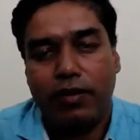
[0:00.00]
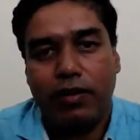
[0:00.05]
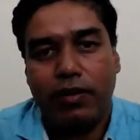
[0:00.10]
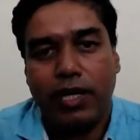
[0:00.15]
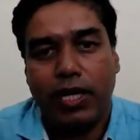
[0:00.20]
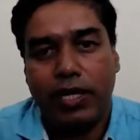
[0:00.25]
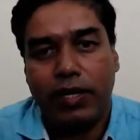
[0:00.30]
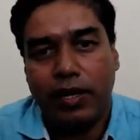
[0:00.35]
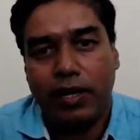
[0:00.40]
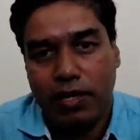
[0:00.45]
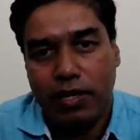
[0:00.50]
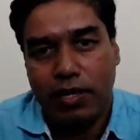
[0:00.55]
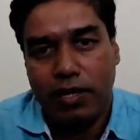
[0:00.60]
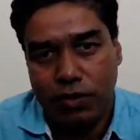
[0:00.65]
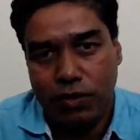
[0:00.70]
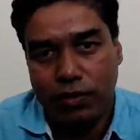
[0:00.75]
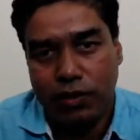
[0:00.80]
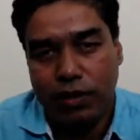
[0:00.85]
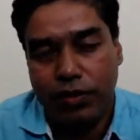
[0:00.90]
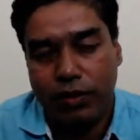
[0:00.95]
a
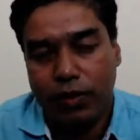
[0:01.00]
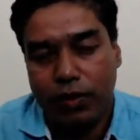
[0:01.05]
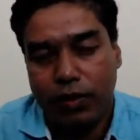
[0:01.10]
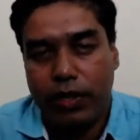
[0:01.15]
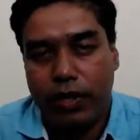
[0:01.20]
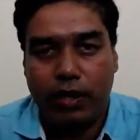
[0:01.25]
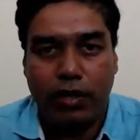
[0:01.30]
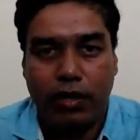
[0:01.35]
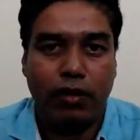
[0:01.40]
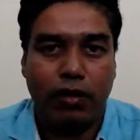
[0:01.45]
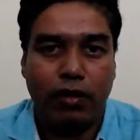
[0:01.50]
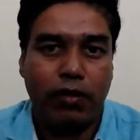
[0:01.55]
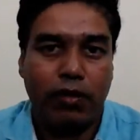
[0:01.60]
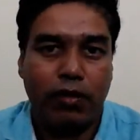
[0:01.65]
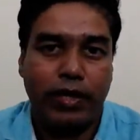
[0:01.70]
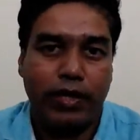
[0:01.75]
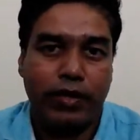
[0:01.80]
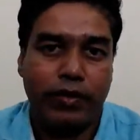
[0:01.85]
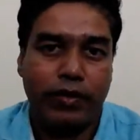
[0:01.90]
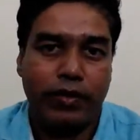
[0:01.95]
transducer with a particular
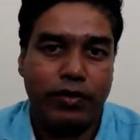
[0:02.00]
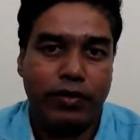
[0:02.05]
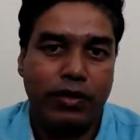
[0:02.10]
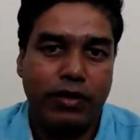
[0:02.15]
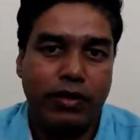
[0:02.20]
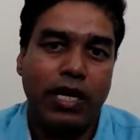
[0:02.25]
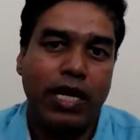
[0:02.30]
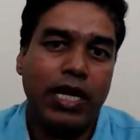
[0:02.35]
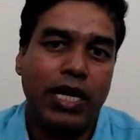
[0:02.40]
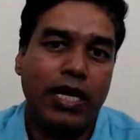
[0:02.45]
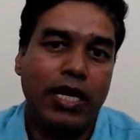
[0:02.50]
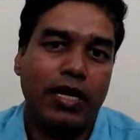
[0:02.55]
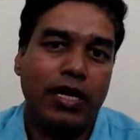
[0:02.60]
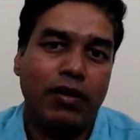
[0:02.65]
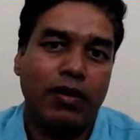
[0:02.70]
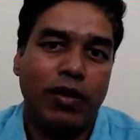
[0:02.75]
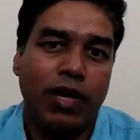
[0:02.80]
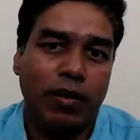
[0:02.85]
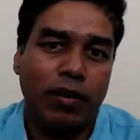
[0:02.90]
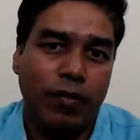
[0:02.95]
frequency like
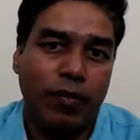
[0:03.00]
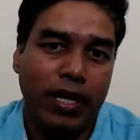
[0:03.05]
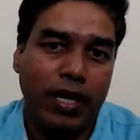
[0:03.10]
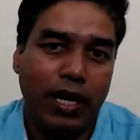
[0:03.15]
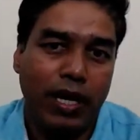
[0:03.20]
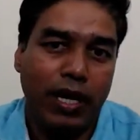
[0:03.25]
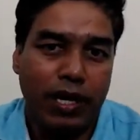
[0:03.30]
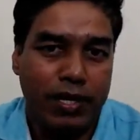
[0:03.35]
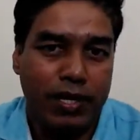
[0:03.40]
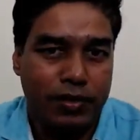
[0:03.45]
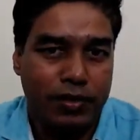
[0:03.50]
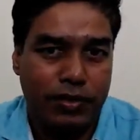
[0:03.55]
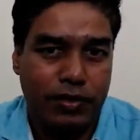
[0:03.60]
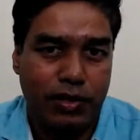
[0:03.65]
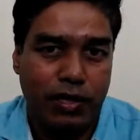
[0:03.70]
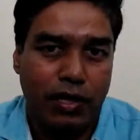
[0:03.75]
1 megahertz,